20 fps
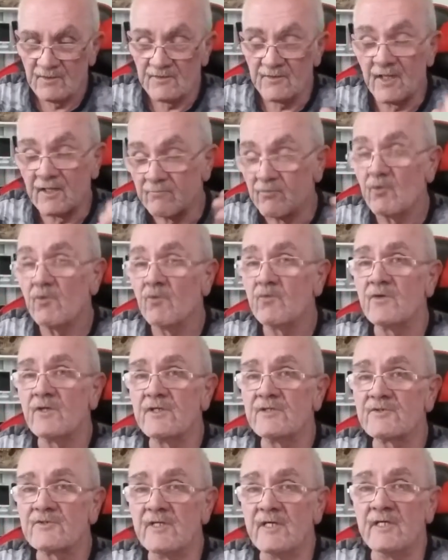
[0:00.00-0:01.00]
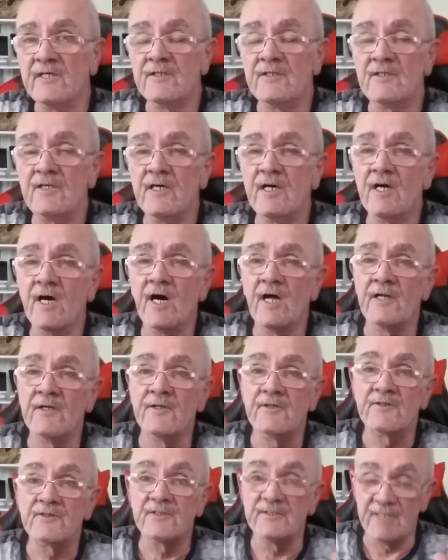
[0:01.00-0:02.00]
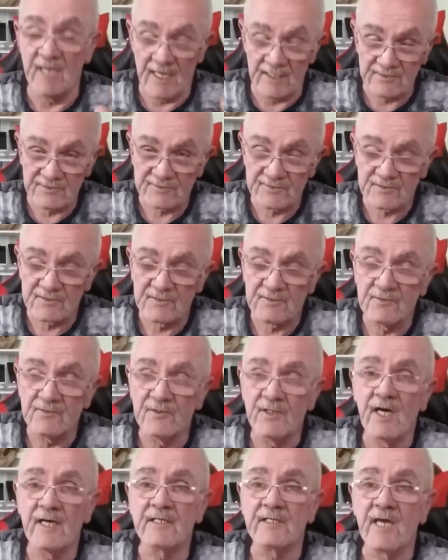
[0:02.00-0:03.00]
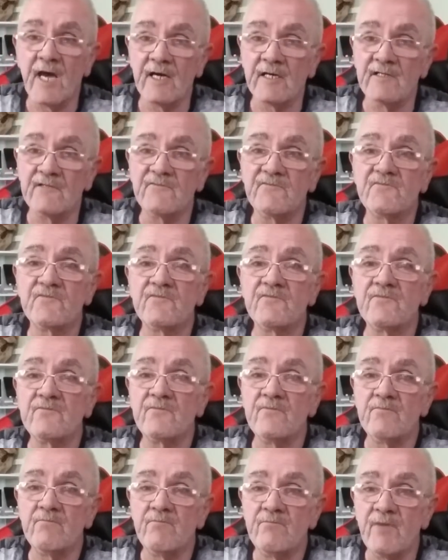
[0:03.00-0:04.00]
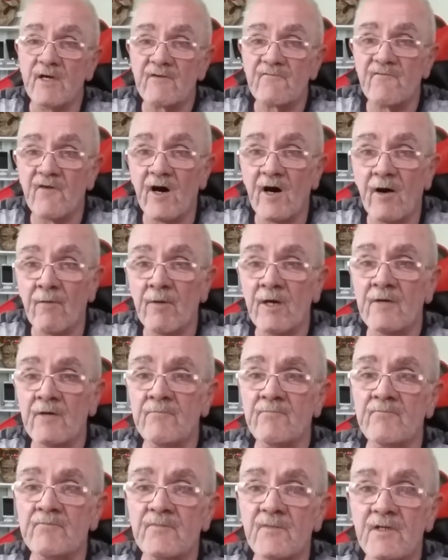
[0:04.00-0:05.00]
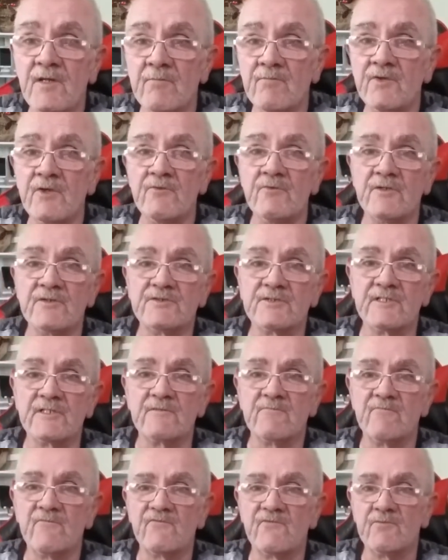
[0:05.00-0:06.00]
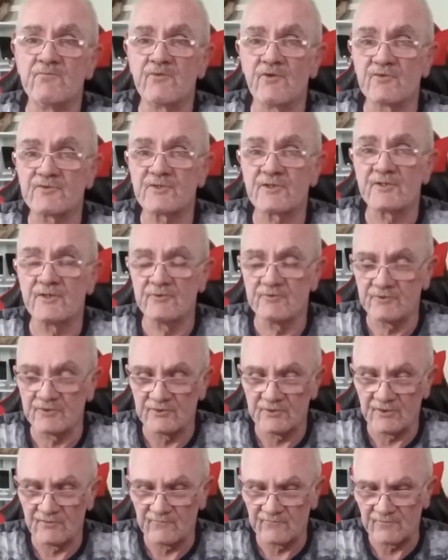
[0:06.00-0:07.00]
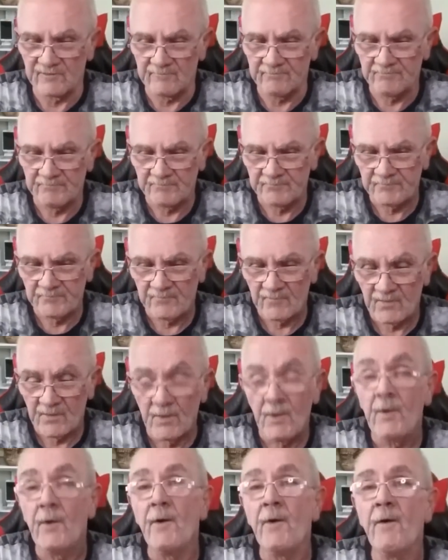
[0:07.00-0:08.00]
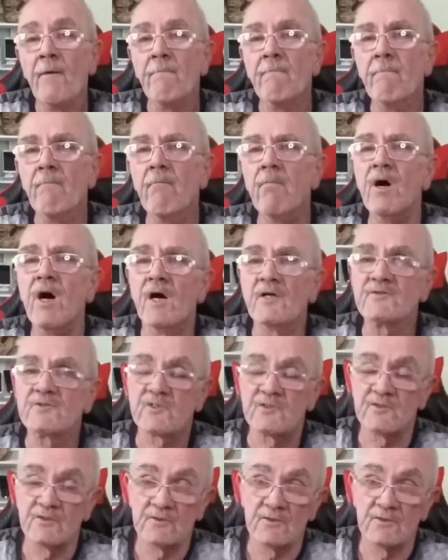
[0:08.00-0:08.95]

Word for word: They bought this in, and yes, they gave Big Pharma immunity from prosecution over it. But